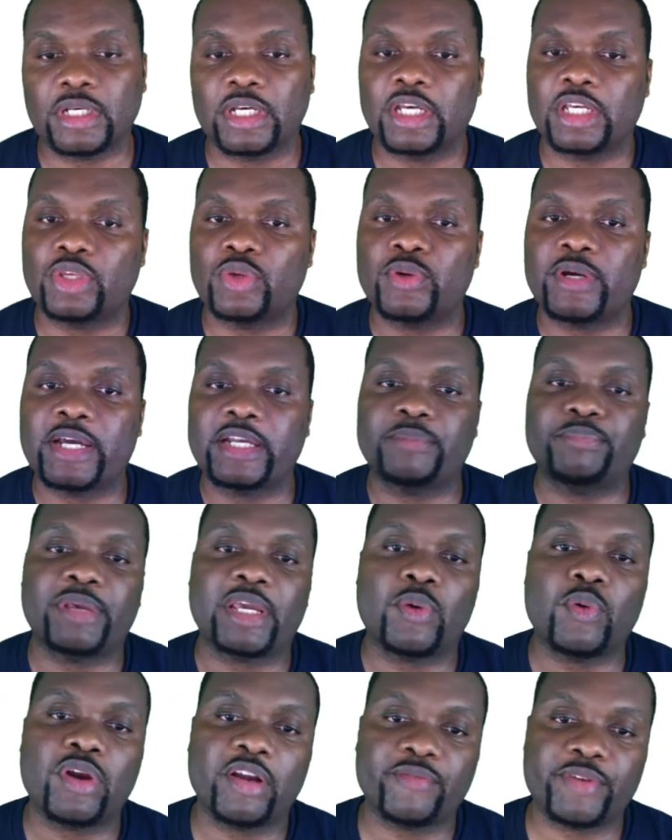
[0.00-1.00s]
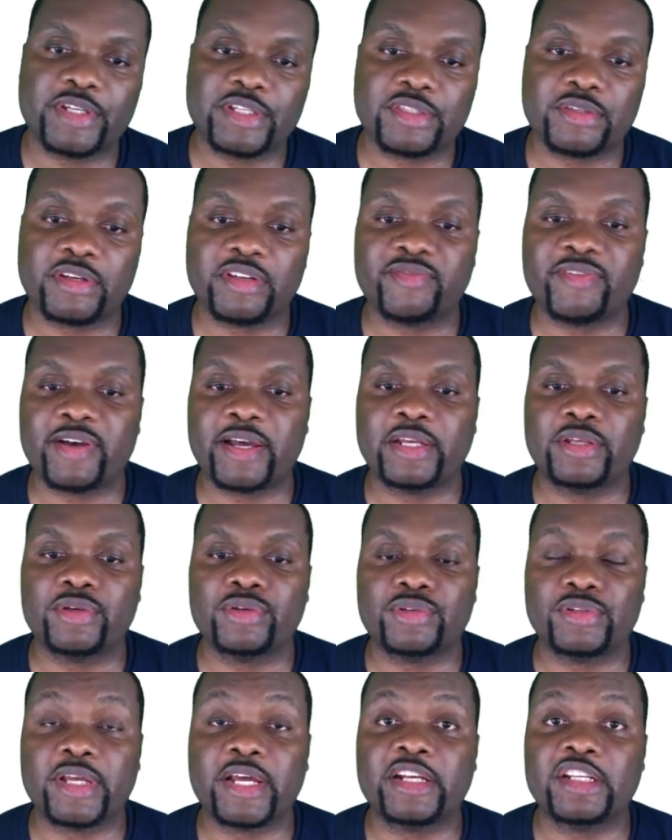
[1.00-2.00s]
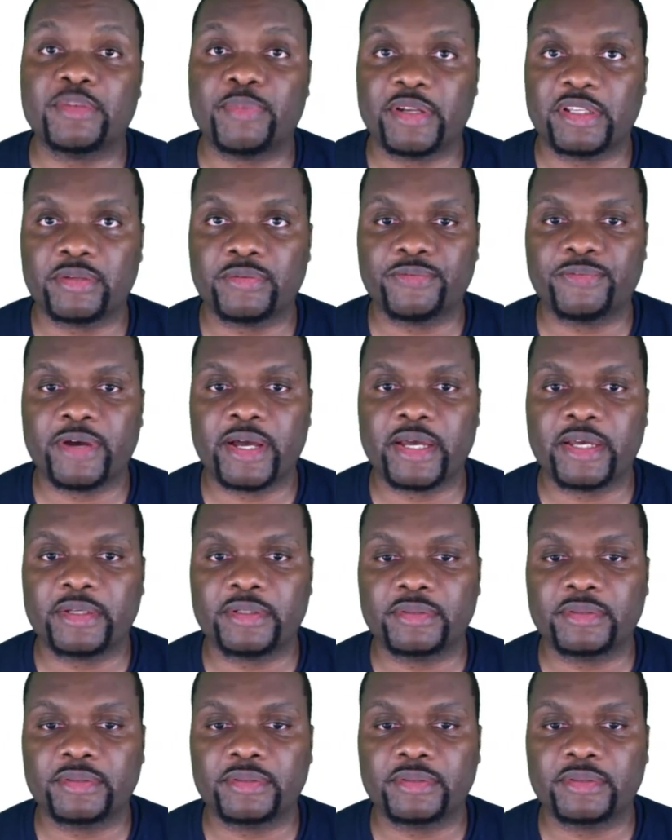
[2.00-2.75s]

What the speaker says: you can pick one of these three values and specify.